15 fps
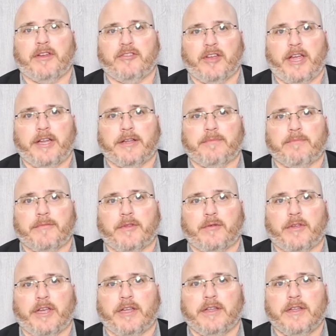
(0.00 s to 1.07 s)
China.
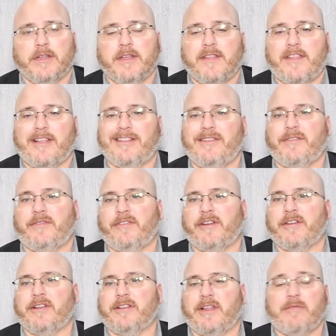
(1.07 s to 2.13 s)
Okay, that leaves
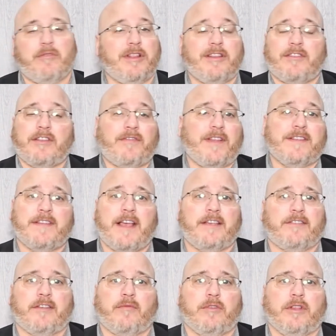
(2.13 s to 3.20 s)
it's
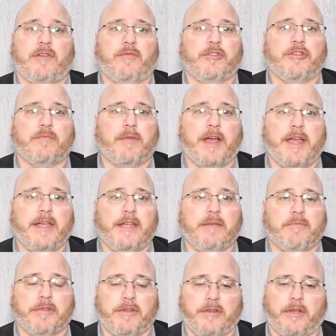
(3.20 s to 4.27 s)
fantastic. We love when they're buying
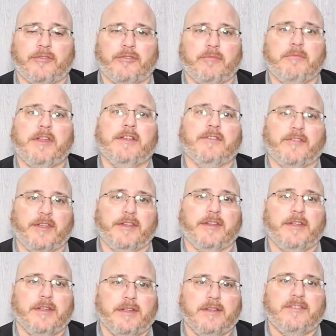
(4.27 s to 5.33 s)
it, but it also means that
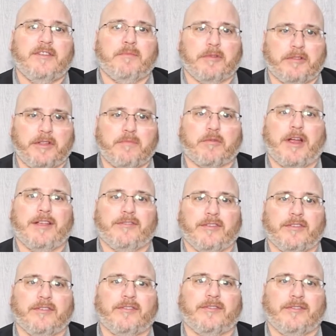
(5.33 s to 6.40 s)
typically
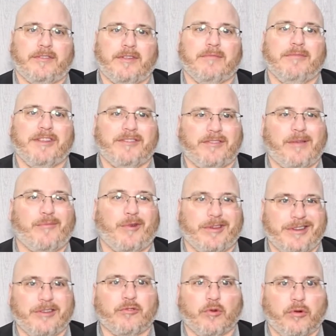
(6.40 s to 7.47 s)
prices can be somewhat
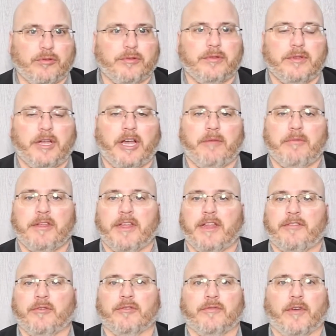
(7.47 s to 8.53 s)
controlled at
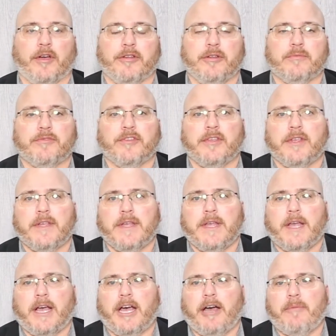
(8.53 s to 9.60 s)
those volumes.
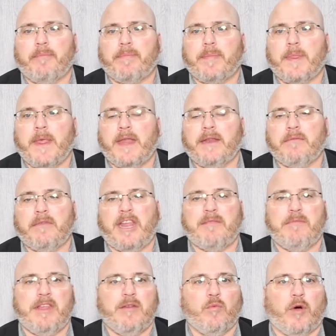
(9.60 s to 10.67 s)
And
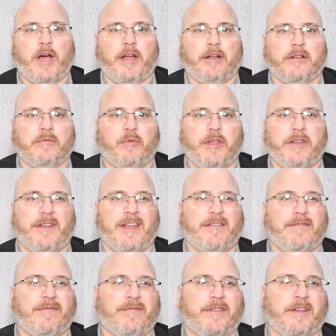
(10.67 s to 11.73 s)
meanwhile, we
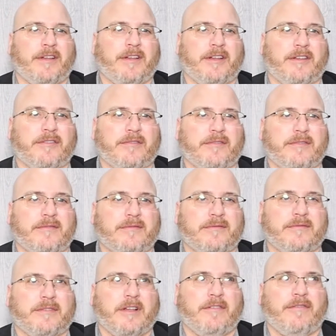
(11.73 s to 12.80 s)
have
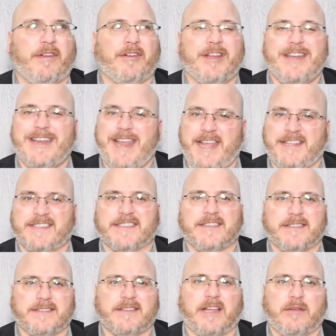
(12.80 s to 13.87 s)
a very
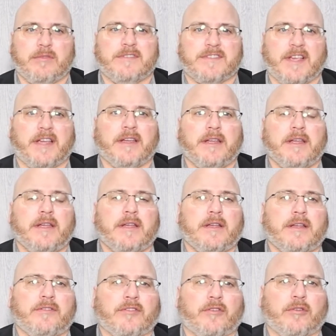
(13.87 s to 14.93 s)
nascent, I would say,
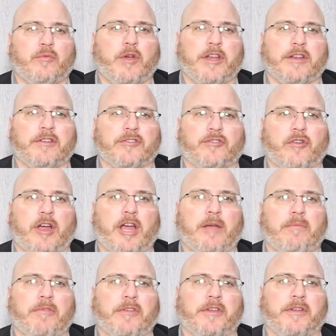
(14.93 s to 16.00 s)
is a good way to
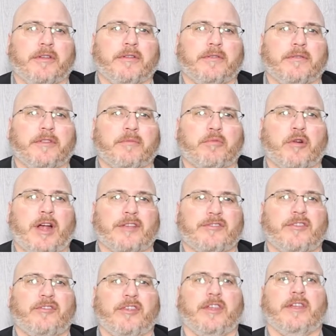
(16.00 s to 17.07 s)
describe the
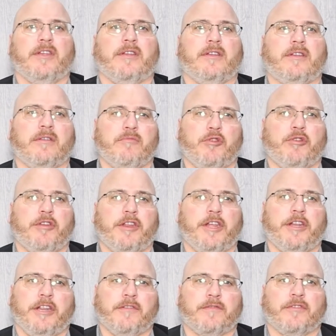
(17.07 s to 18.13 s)
processing community
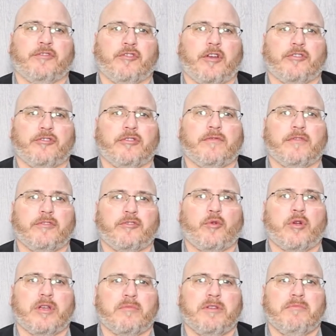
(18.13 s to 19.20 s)
and infrastructure for
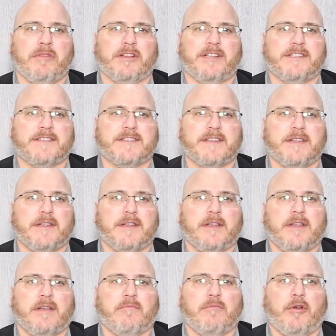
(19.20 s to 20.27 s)
sorghum and millets.
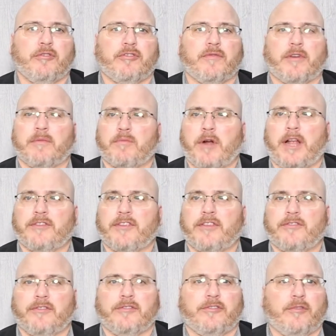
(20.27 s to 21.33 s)
Most of our
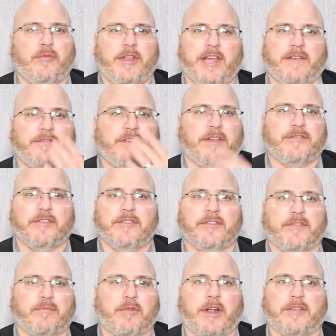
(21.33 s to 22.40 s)
processors, and we have dozens
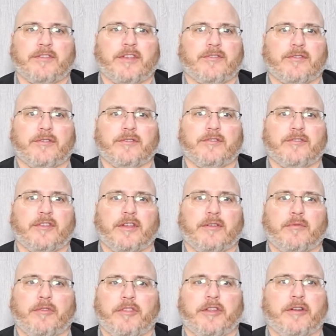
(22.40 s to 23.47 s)
of processors
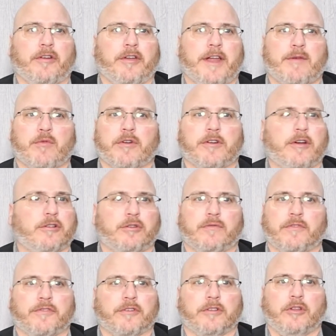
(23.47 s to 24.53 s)
within our network all
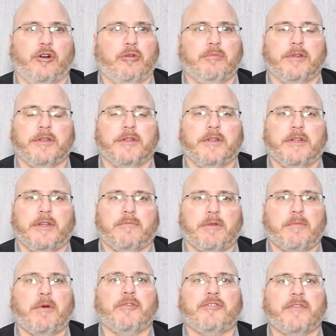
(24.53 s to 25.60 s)
over the globe, but
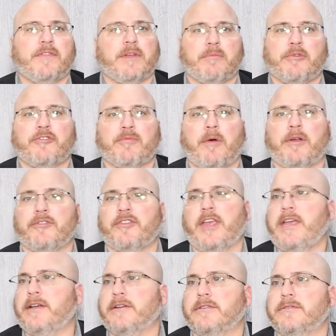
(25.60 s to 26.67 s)
most of them are small
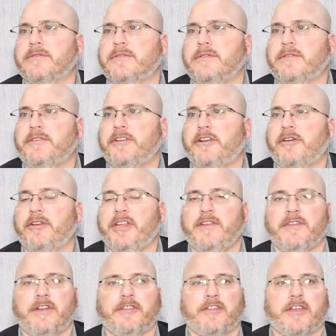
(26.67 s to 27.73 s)
scale. You know, and
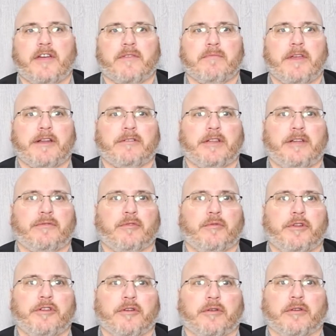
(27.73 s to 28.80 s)
even at the governmental level,
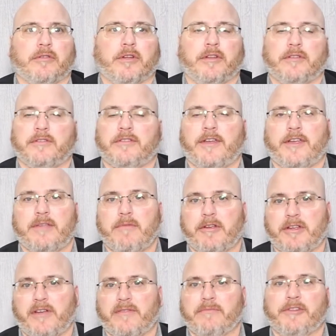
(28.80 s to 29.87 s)
when you're talking about
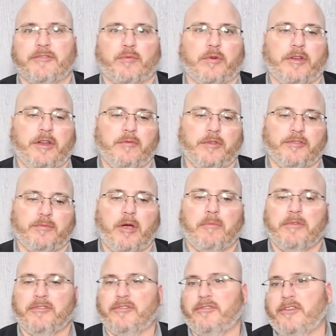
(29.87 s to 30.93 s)
governments working with small
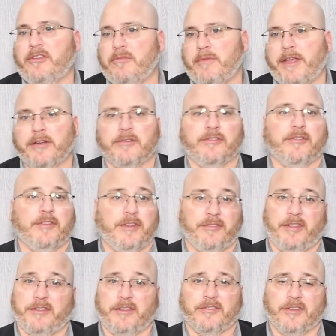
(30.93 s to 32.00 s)
business incubators and things
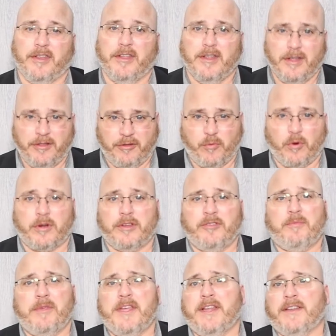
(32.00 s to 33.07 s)
like this, the work is
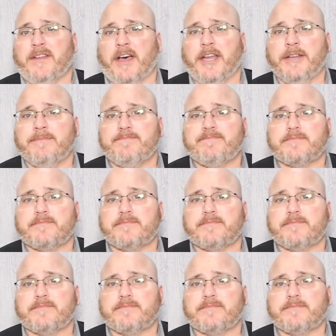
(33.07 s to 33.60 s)
being done,